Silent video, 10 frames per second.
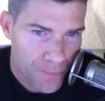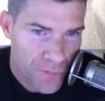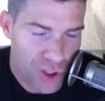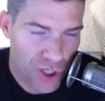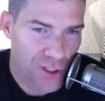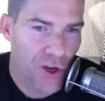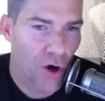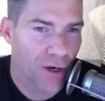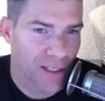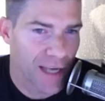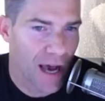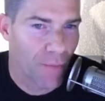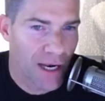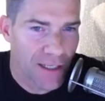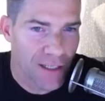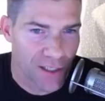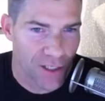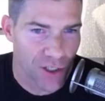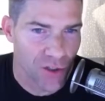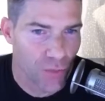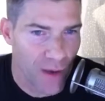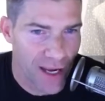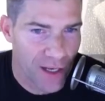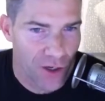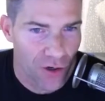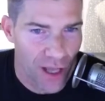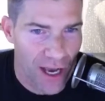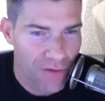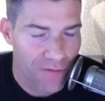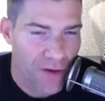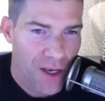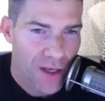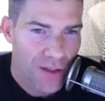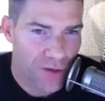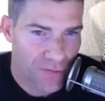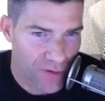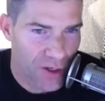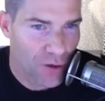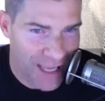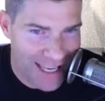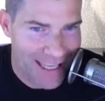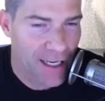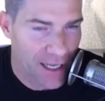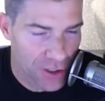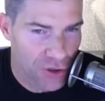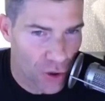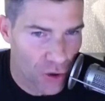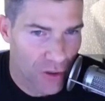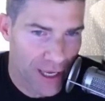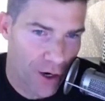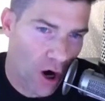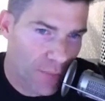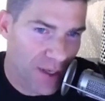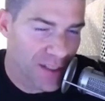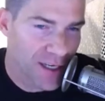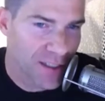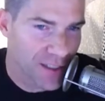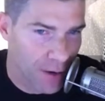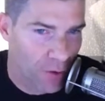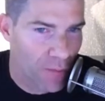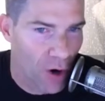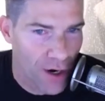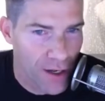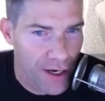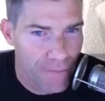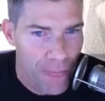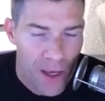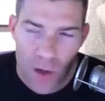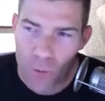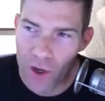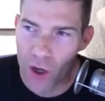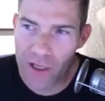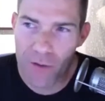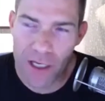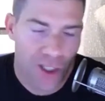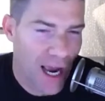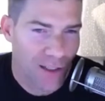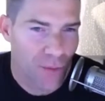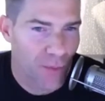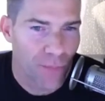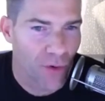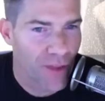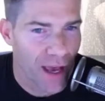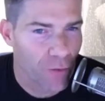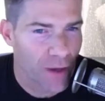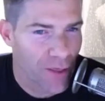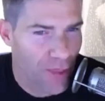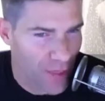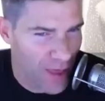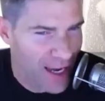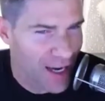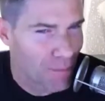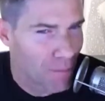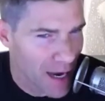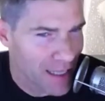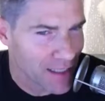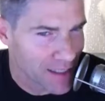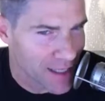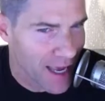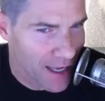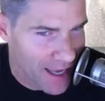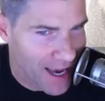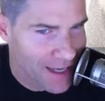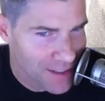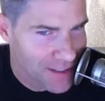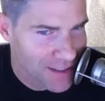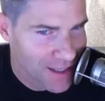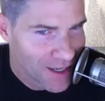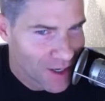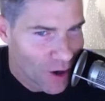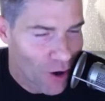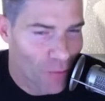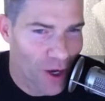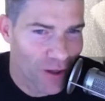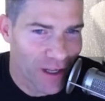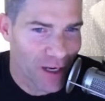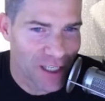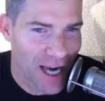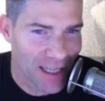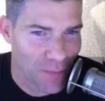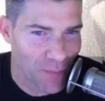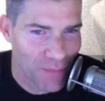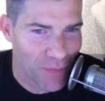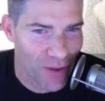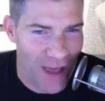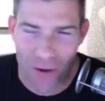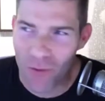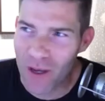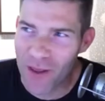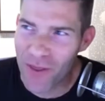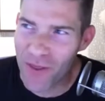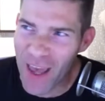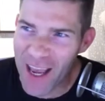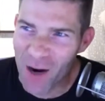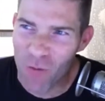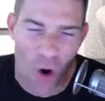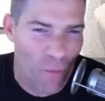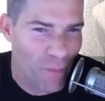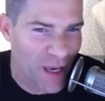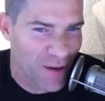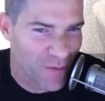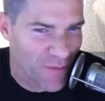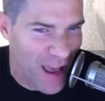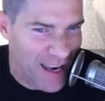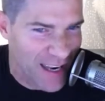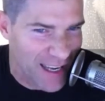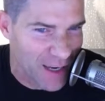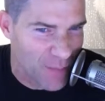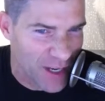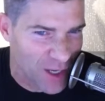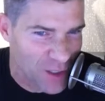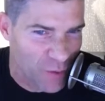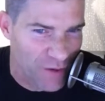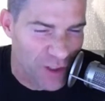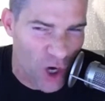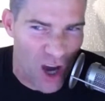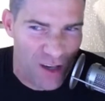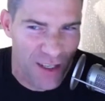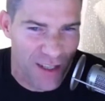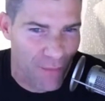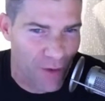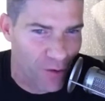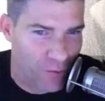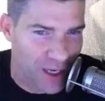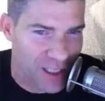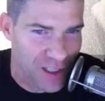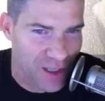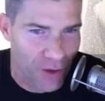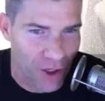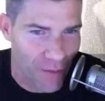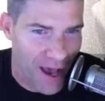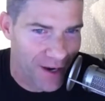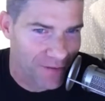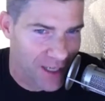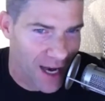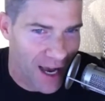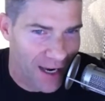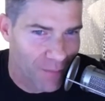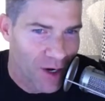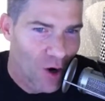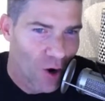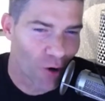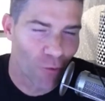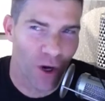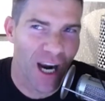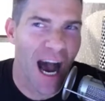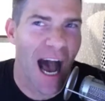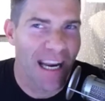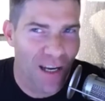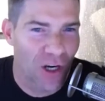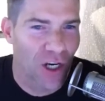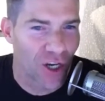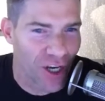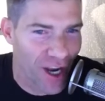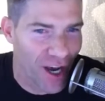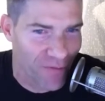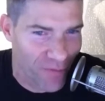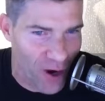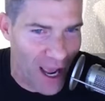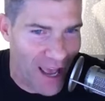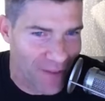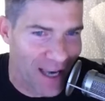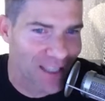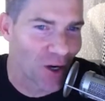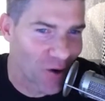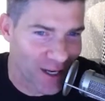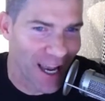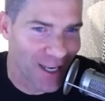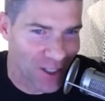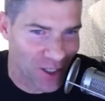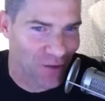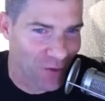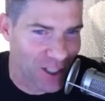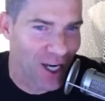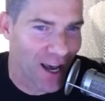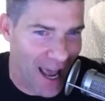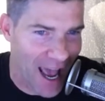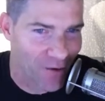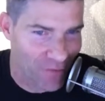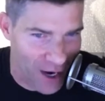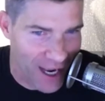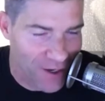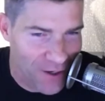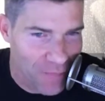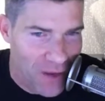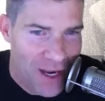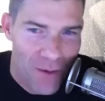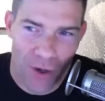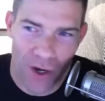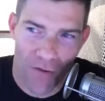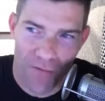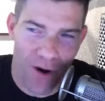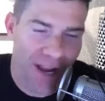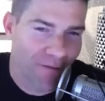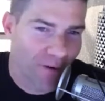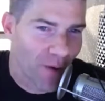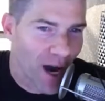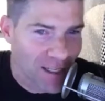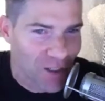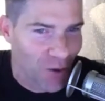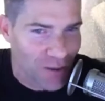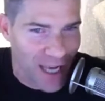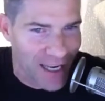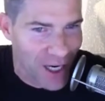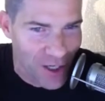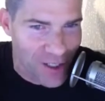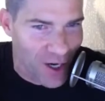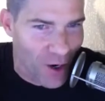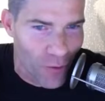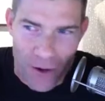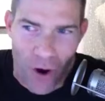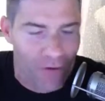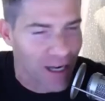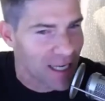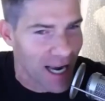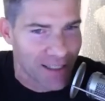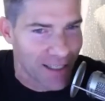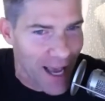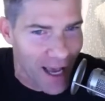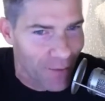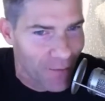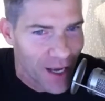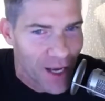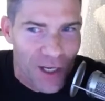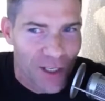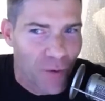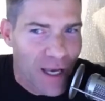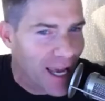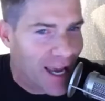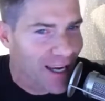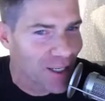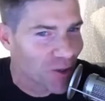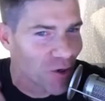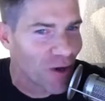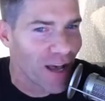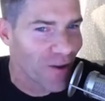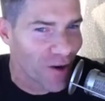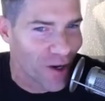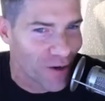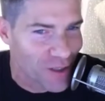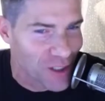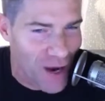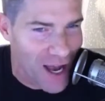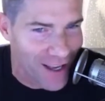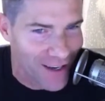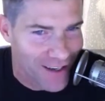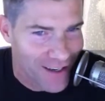Just notice how many decisions you make in your life to feel in control. In our business, network marketing, we only reach out to people that we think might say yes. Or we only reach out to people that we think won't be offended because we've talked to them in a reasonable amount of time, or we're kind of a good enough friend that it's okay to just reach out of random. But our friend from high school 10 years ago, we won't reach out to them because we can't control how they're going to respond.